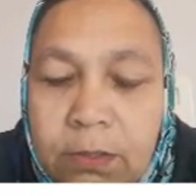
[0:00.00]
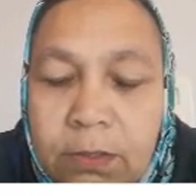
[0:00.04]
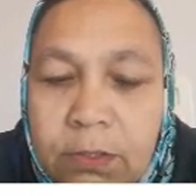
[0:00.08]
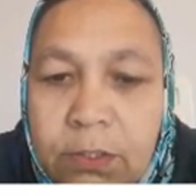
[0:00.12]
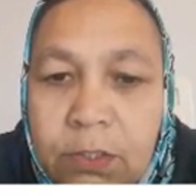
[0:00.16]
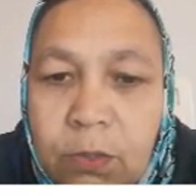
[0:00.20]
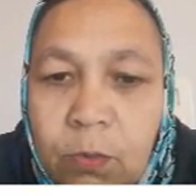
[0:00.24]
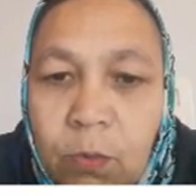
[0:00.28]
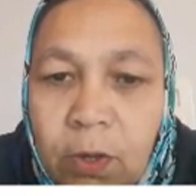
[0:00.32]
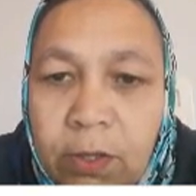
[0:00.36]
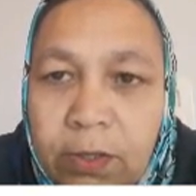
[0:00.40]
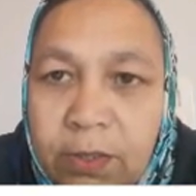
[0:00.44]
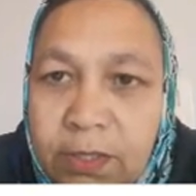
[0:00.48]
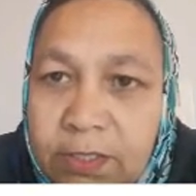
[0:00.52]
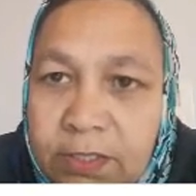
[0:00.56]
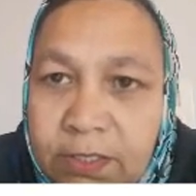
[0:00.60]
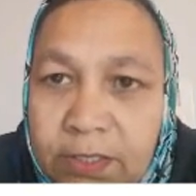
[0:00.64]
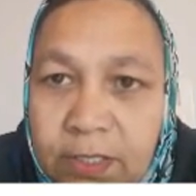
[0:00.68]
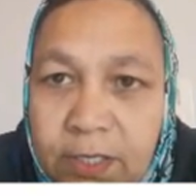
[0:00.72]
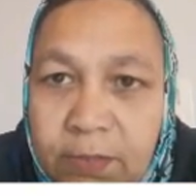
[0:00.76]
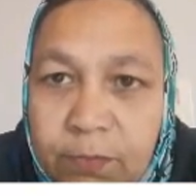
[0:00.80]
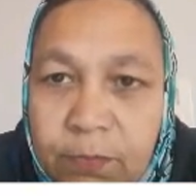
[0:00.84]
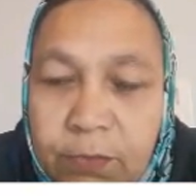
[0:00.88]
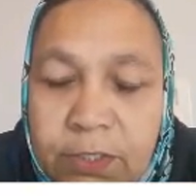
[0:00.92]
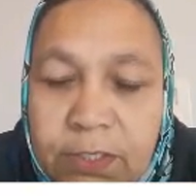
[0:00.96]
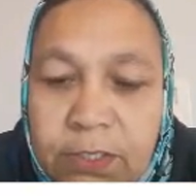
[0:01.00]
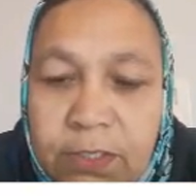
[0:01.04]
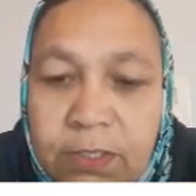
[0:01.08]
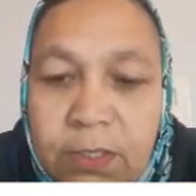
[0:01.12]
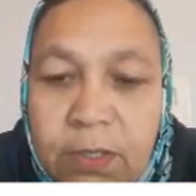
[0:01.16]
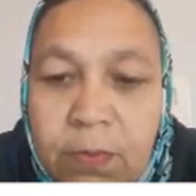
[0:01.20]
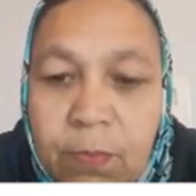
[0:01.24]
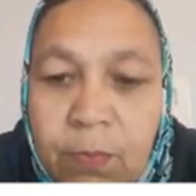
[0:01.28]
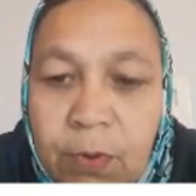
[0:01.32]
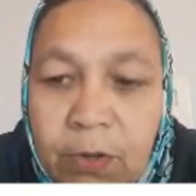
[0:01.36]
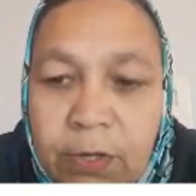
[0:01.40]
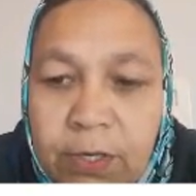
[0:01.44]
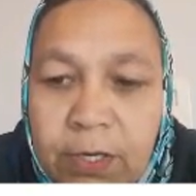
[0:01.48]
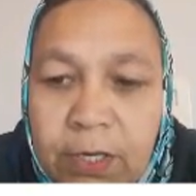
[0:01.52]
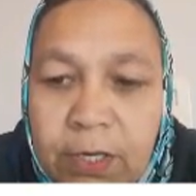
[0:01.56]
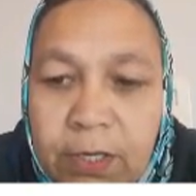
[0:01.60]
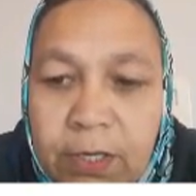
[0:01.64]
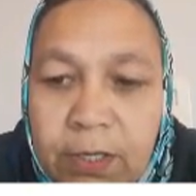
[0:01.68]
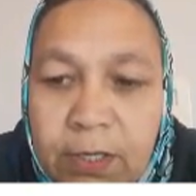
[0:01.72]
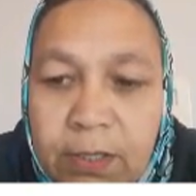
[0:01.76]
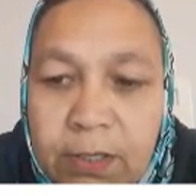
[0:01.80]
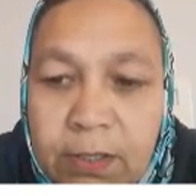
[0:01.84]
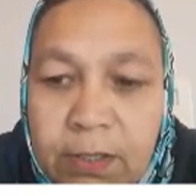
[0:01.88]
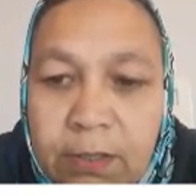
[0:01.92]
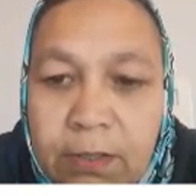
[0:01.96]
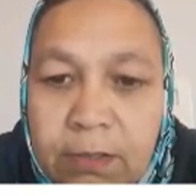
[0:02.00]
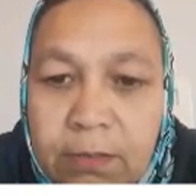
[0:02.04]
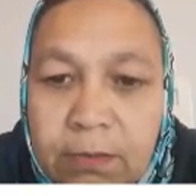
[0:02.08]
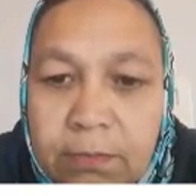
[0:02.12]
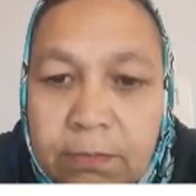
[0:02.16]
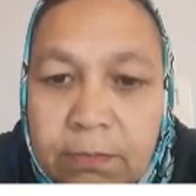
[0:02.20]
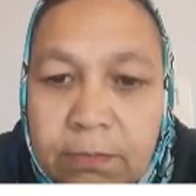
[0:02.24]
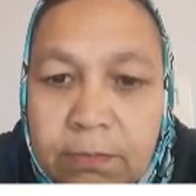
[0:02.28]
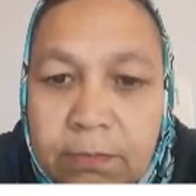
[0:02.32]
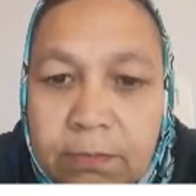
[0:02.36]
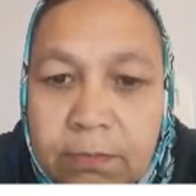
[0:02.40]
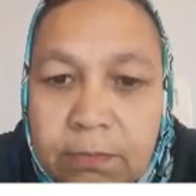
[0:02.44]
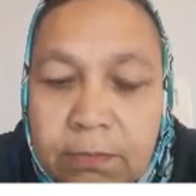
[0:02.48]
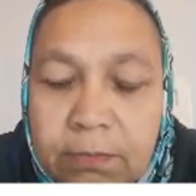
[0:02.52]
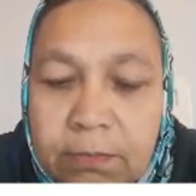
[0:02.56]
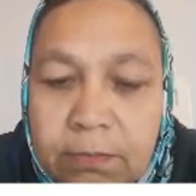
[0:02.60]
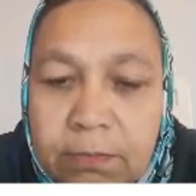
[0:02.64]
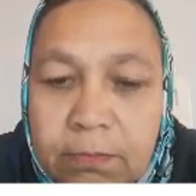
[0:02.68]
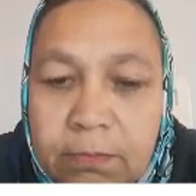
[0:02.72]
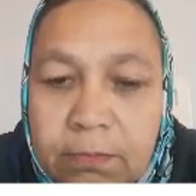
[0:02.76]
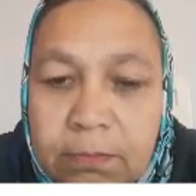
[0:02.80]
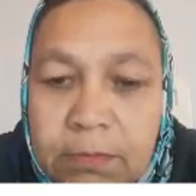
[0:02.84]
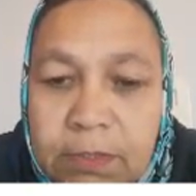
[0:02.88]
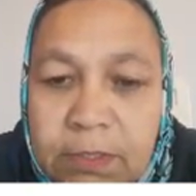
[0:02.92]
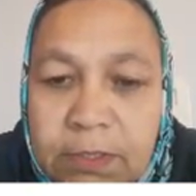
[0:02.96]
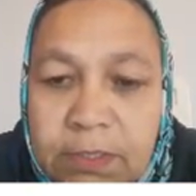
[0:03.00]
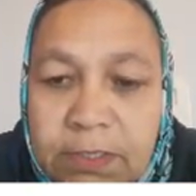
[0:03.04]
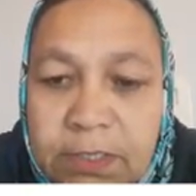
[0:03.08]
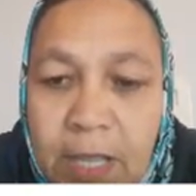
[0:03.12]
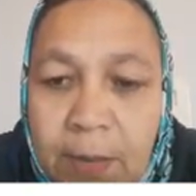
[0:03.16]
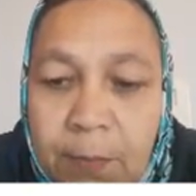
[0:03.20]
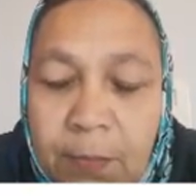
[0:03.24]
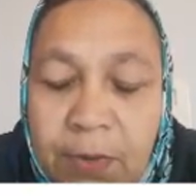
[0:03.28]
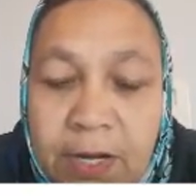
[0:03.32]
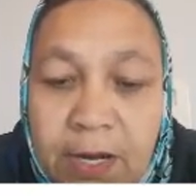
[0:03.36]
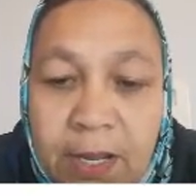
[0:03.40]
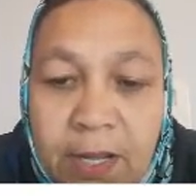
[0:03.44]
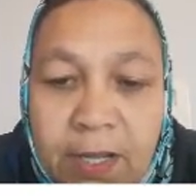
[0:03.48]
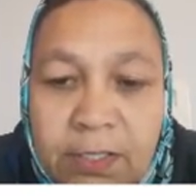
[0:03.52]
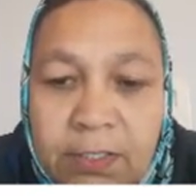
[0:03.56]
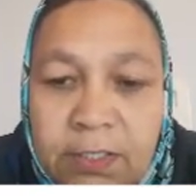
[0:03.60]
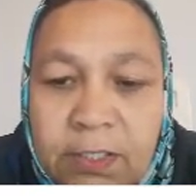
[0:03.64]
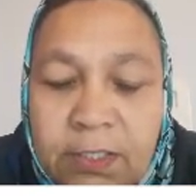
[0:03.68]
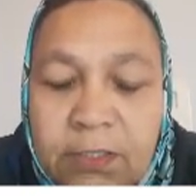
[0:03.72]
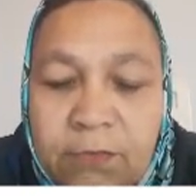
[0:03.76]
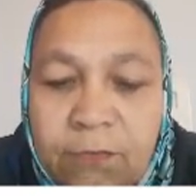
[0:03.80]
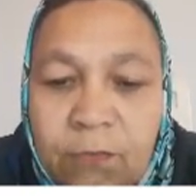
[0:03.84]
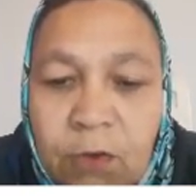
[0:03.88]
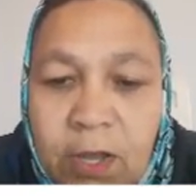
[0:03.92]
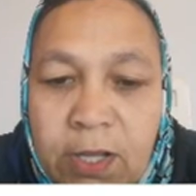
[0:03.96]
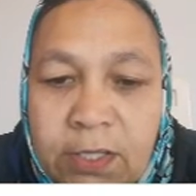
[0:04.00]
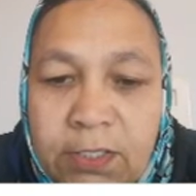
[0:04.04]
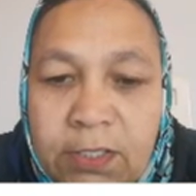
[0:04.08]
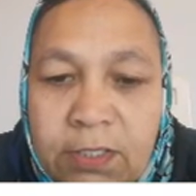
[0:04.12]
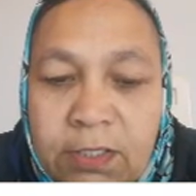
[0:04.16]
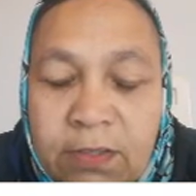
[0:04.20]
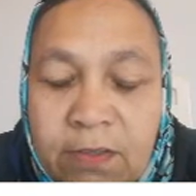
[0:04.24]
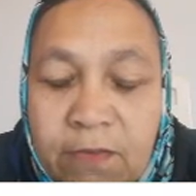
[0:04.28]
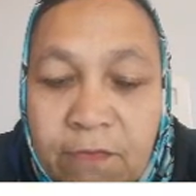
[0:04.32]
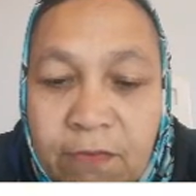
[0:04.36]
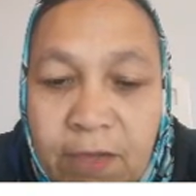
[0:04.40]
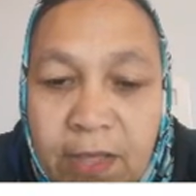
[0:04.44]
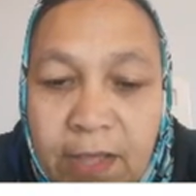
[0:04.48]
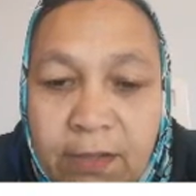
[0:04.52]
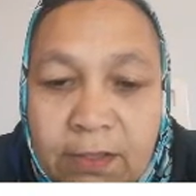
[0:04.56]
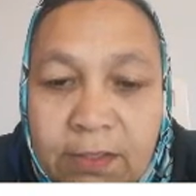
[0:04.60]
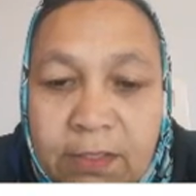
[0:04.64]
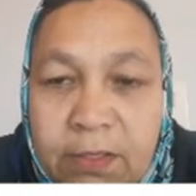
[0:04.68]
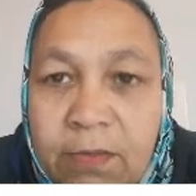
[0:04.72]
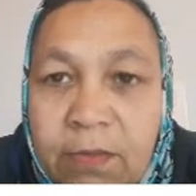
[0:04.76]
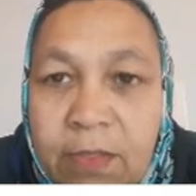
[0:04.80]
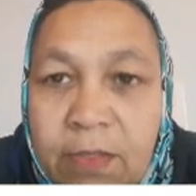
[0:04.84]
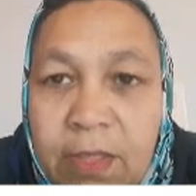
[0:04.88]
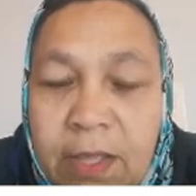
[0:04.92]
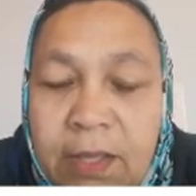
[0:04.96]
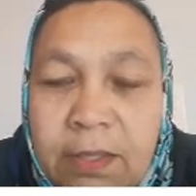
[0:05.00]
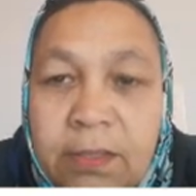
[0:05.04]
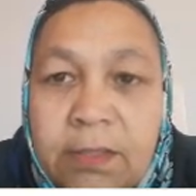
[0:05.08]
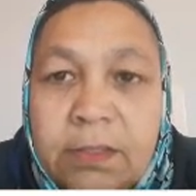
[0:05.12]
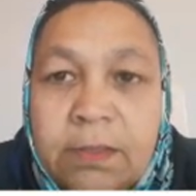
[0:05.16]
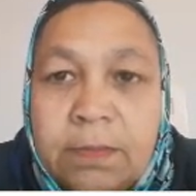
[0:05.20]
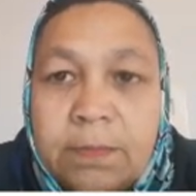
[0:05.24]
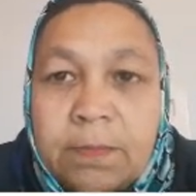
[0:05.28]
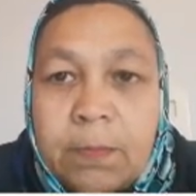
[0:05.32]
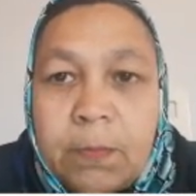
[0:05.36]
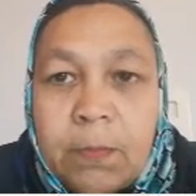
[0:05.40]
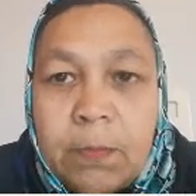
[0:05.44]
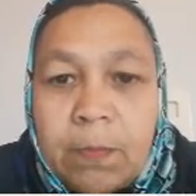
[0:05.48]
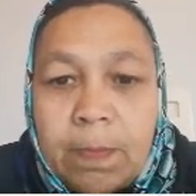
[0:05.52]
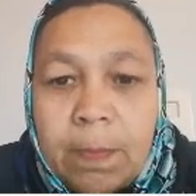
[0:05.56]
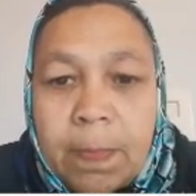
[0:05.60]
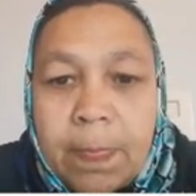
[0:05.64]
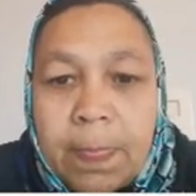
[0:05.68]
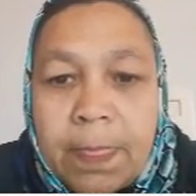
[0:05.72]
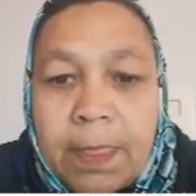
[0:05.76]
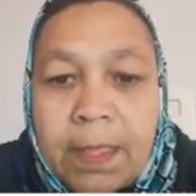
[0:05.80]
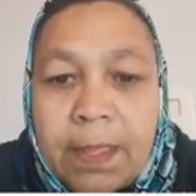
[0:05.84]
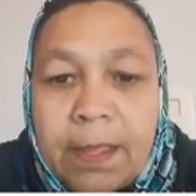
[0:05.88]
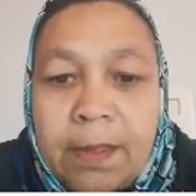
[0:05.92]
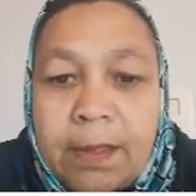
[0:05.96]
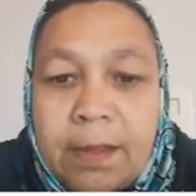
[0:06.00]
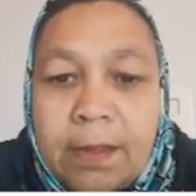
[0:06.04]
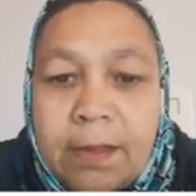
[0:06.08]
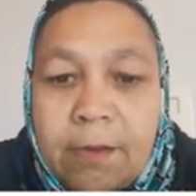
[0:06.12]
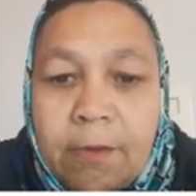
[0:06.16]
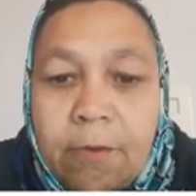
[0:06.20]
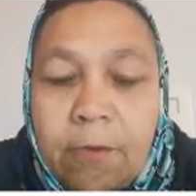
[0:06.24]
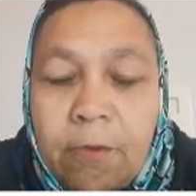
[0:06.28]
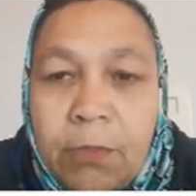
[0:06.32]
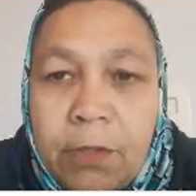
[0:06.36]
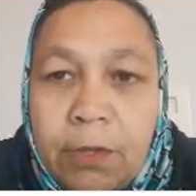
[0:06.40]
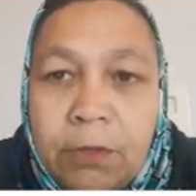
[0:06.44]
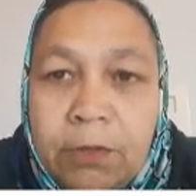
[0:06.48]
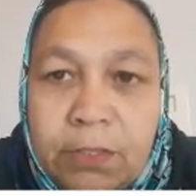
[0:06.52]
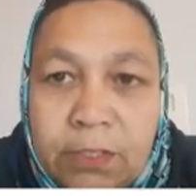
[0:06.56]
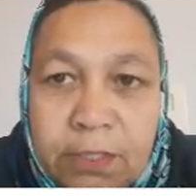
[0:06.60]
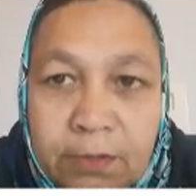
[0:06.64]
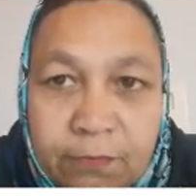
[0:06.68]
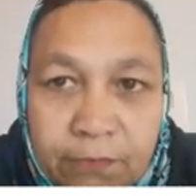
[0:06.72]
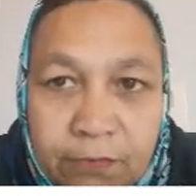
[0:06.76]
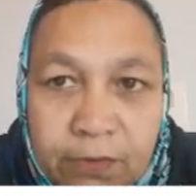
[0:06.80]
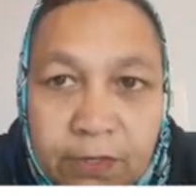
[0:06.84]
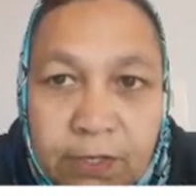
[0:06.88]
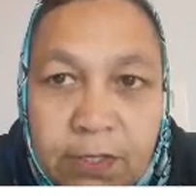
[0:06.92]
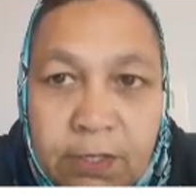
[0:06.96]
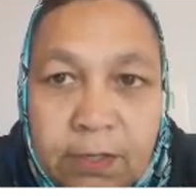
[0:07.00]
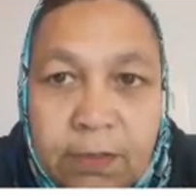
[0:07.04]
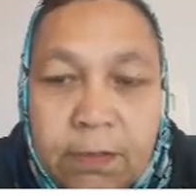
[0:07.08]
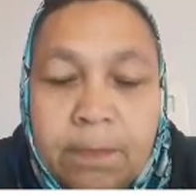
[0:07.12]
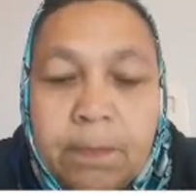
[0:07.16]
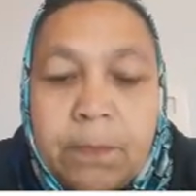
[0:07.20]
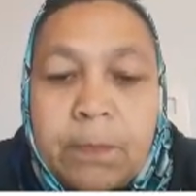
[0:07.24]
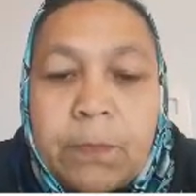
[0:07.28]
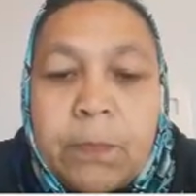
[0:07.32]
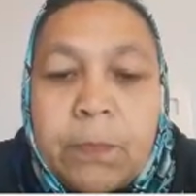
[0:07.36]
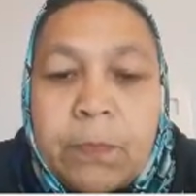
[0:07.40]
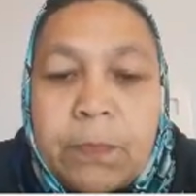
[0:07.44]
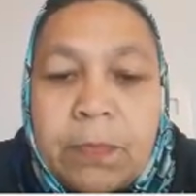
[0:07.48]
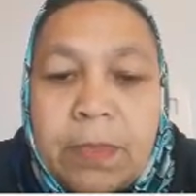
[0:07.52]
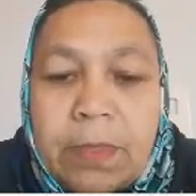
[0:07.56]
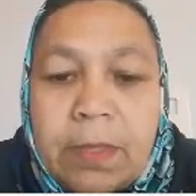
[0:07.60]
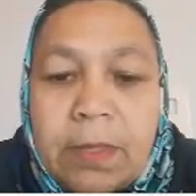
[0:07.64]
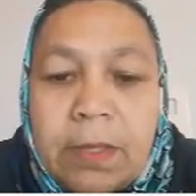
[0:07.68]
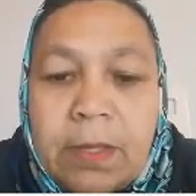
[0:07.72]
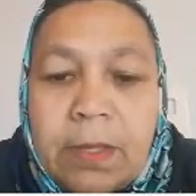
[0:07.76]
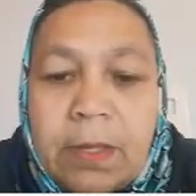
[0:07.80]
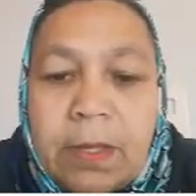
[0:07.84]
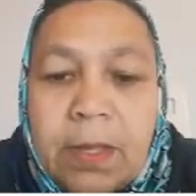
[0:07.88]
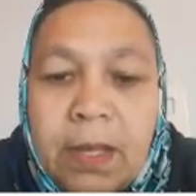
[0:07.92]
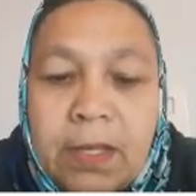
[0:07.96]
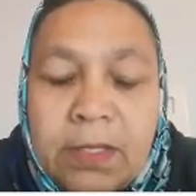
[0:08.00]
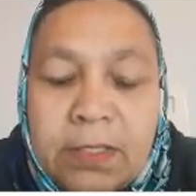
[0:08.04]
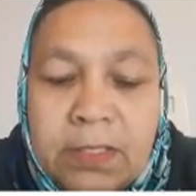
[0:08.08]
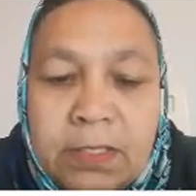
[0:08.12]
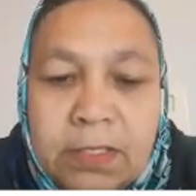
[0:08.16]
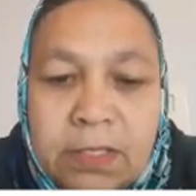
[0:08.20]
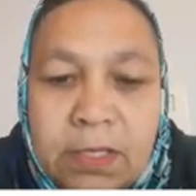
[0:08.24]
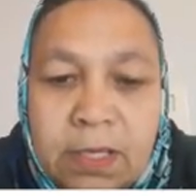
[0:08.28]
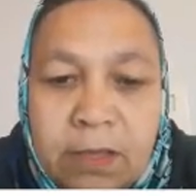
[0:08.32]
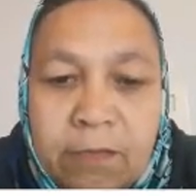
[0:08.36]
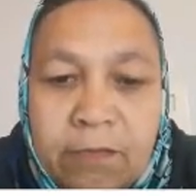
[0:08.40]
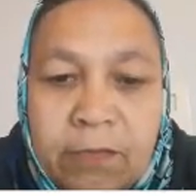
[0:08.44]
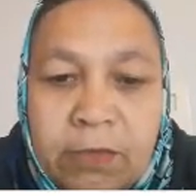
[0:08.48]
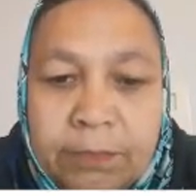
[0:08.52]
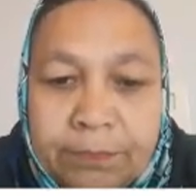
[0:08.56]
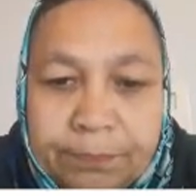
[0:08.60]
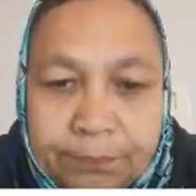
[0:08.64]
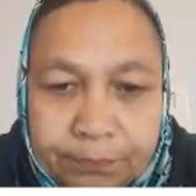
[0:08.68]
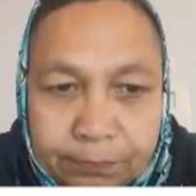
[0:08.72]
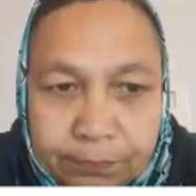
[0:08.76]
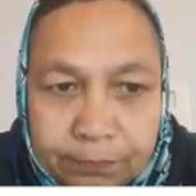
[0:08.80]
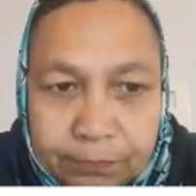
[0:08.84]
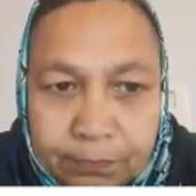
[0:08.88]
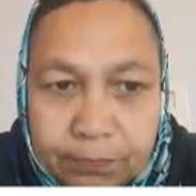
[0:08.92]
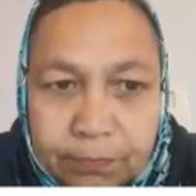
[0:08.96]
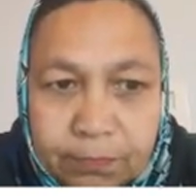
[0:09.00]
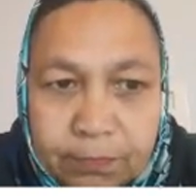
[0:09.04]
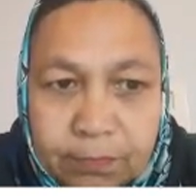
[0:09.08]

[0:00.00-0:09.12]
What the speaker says: So what the statement in the body summarizes for us is the fact that although Tiffany has given